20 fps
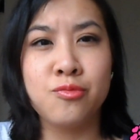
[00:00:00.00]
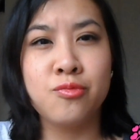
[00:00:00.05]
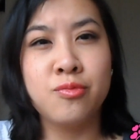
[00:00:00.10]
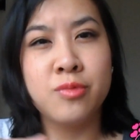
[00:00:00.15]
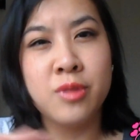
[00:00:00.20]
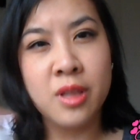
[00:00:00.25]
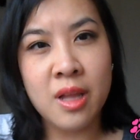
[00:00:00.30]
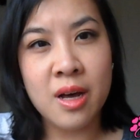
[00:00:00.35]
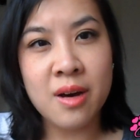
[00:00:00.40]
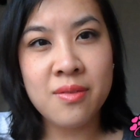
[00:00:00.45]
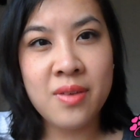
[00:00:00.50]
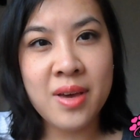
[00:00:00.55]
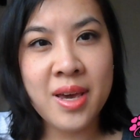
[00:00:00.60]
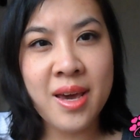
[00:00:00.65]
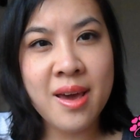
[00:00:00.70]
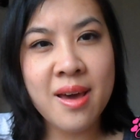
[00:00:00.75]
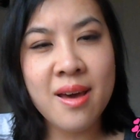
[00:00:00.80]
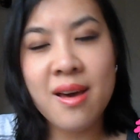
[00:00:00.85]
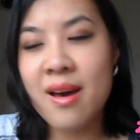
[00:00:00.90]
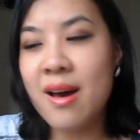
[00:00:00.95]
I don't
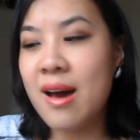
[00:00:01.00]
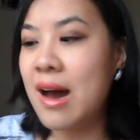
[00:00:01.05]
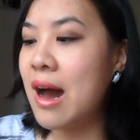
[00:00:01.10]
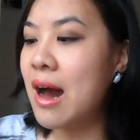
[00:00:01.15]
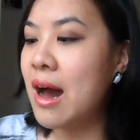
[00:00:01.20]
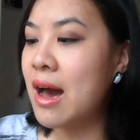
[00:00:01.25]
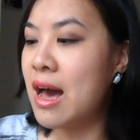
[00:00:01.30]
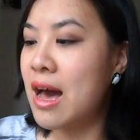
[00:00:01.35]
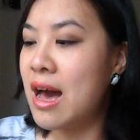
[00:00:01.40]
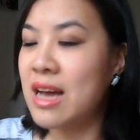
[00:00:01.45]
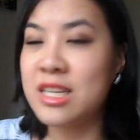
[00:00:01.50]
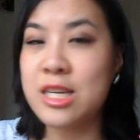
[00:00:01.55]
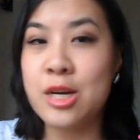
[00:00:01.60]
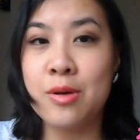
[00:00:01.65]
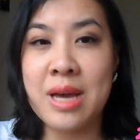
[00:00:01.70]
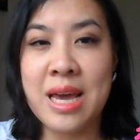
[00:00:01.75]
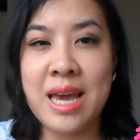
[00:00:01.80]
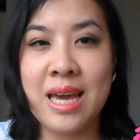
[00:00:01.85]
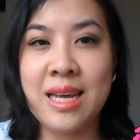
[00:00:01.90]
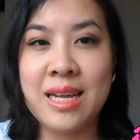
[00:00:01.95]
love it,
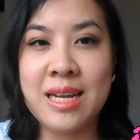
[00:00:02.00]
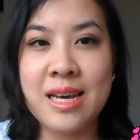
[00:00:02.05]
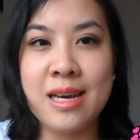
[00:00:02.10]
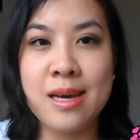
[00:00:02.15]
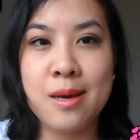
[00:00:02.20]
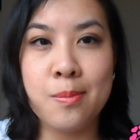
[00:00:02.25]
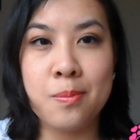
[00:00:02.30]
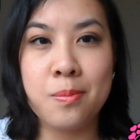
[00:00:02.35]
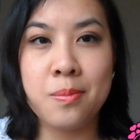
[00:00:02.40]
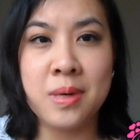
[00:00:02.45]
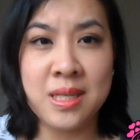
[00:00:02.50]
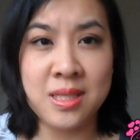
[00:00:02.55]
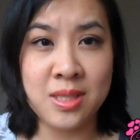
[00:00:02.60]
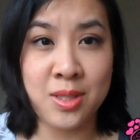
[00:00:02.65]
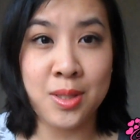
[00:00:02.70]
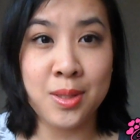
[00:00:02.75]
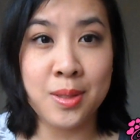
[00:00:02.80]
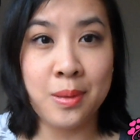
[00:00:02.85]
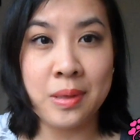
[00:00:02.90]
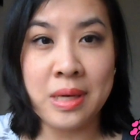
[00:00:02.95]
I don't hate
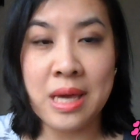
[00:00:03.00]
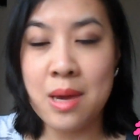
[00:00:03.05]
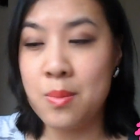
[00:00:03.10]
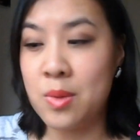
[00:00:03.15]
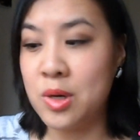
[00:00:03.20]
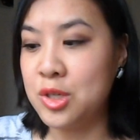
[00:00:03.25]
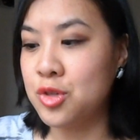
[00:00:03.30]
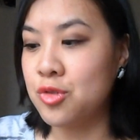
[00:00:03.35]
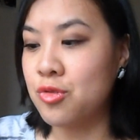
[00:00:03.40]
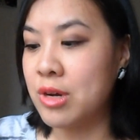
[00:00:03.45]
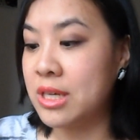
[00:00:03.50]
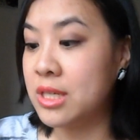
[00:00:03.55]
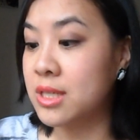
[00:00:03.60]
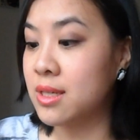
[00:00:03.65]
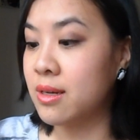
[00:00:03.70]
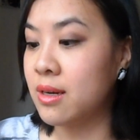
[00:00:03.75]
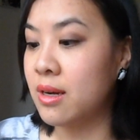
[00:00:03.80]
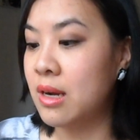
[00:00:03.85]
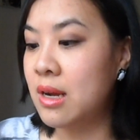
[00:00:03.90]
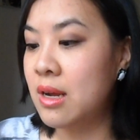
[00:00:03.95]
it, but it's an
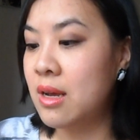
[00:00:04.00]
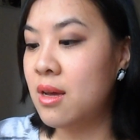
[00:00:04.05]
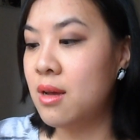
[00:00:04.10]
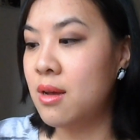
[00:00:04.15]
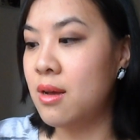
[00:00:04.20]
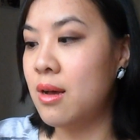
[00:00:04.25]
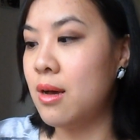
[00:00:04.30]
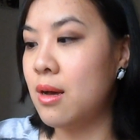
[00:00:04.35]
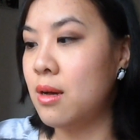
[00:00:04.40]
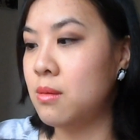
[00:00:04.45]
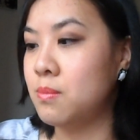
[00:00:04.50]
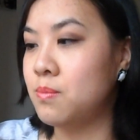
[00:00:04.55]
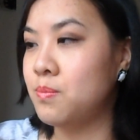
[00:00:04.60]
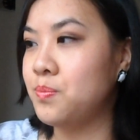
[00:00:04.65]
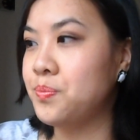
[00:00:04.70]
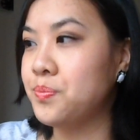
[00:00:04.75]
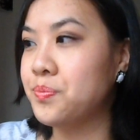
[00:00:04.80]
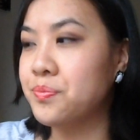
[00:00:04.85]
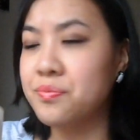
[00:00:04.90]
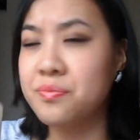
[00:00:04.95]
okay moisturizer.
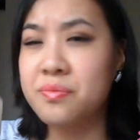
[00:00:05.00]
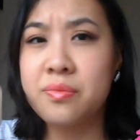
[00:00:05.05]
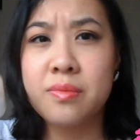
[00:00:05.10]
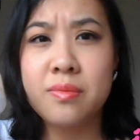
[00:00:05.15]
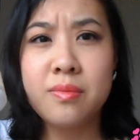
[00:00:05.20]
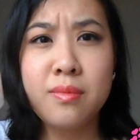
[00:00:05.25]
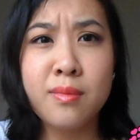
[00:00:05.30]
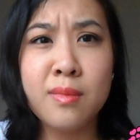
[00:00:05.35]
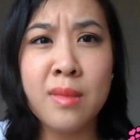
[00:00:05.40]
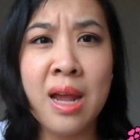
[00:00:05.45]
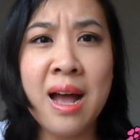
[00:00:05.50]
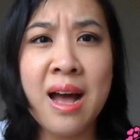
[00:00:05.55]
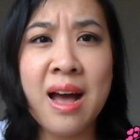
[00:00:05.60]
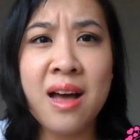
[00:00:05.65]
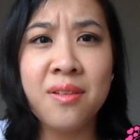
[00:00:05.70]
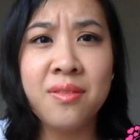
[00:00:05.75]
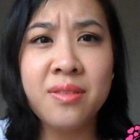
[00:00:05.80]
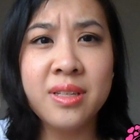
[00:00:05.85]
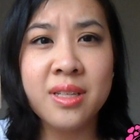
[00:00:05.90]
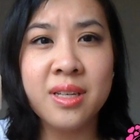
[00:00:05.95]
I
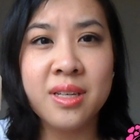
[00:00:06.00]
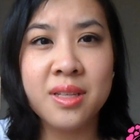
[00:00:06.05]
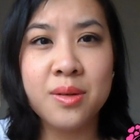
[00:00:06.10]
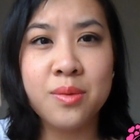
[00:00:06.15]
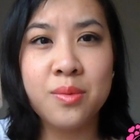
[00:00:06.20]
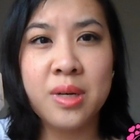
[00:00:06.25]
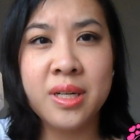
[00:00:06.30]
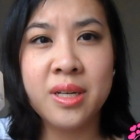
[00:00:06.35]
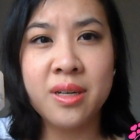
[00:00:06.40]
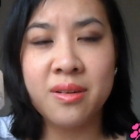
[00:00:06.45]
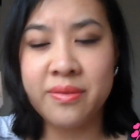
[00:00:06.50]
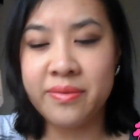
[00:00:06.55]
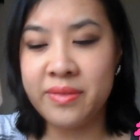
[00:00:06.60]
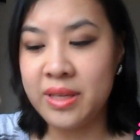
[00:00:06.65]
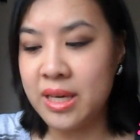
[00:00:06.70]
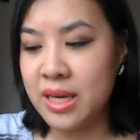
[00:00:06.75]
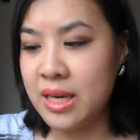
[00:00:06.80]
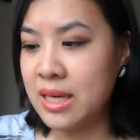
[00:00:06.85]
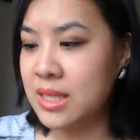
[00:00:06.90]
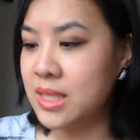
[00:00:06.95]
have
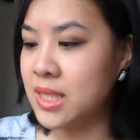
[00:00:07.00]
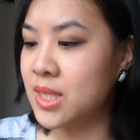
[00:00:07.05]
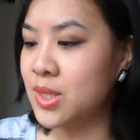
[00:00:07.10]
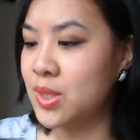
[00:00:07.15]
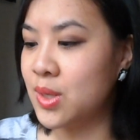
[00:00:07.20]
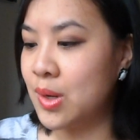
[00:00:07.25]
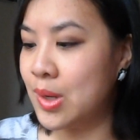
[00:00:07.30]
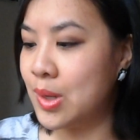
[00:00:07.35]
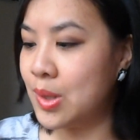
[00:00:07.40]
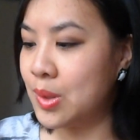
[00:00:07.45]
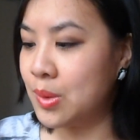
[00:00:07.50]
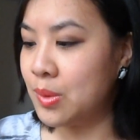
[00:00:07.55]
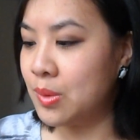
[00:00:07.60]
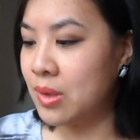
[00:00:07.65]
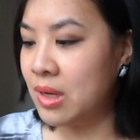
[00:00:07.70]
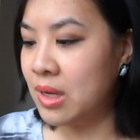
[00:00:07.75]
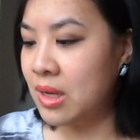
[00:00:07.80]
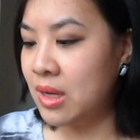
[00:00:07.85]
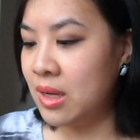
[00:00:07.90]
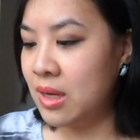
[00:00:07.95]
another one of these,
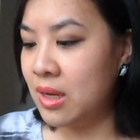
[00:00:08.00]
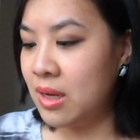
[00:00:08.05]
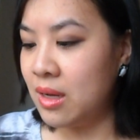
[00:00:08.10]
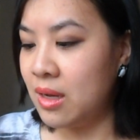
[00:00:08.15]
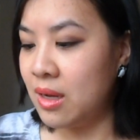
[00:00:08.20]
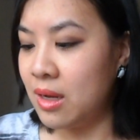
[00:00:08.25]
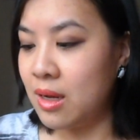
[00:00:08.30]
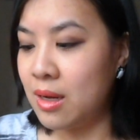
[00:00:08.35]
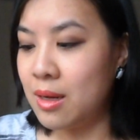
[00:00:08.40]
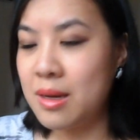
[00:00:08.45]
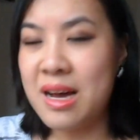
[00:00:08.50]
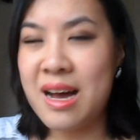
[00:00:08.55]
so